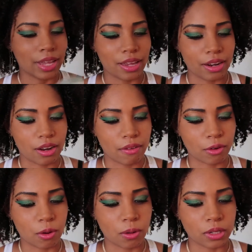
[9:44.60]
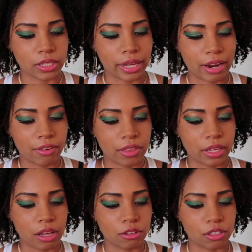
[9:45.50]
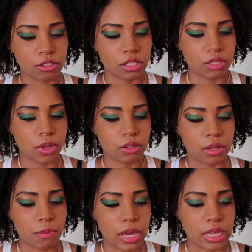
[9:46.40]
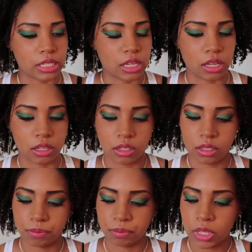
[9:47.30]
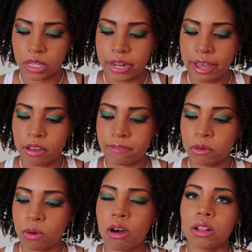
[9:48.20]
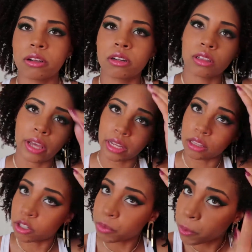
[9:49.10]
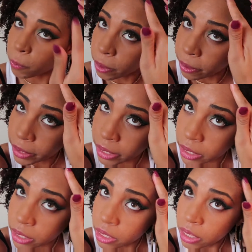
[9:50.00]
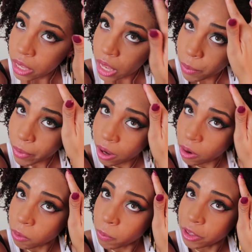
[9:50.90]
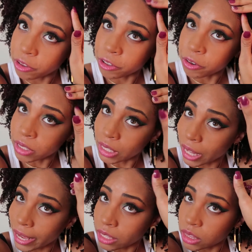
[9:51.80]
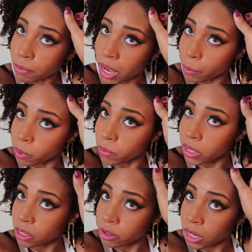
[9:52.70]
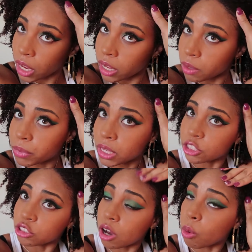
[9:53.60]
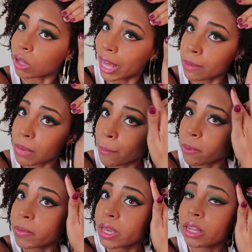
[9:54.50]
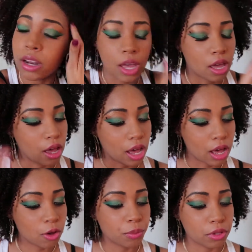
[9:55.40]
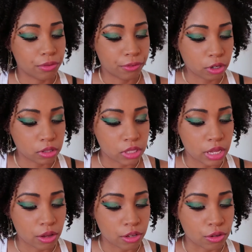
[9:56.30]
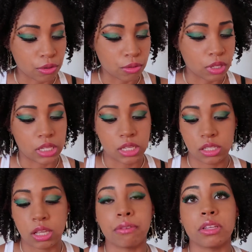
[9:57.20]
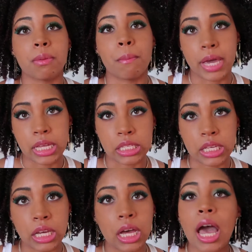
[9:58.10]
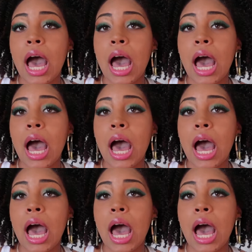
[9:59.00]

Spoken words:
And of course, like everything else, it just smells amazing. Now, if you all are like a little bit worried about whether you're gonna like the peppermint or not, because you don't like peppermint, I will be the first to tell you that this stuff is amazing.